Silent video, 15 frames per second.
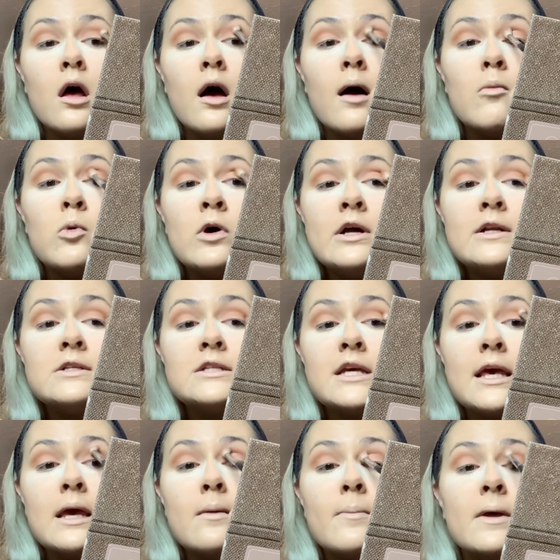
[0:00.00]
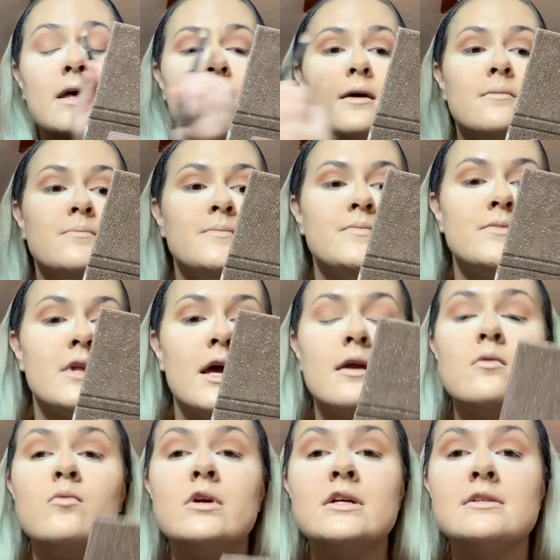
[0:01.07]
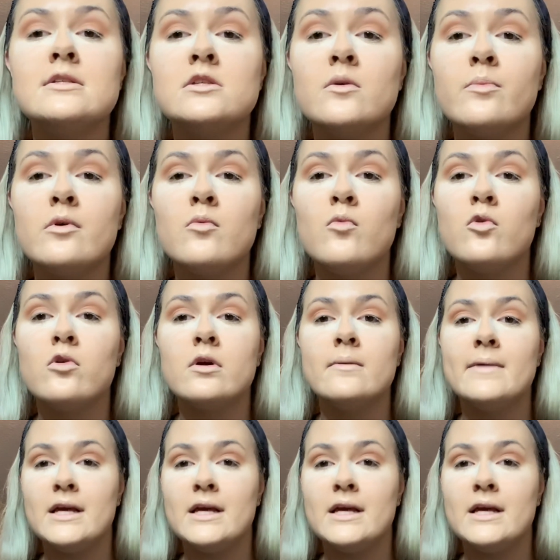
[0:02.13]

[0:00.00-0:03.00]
I'm wanting to keep it, I don't want it super warm.